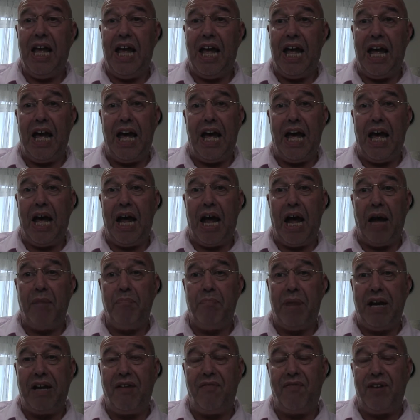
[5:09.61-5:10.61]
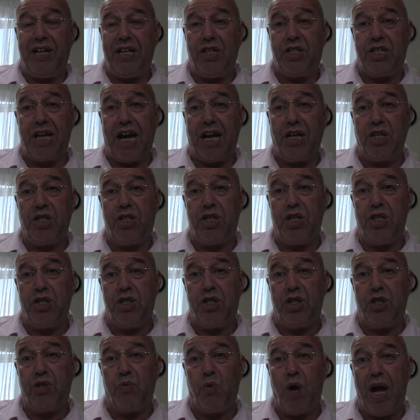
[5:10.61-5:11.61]
uh, uh, and benefit
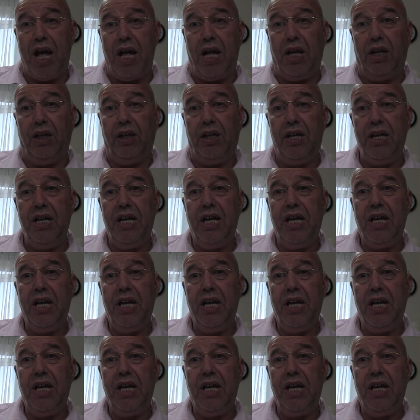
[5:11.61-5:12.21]
sanctions as well.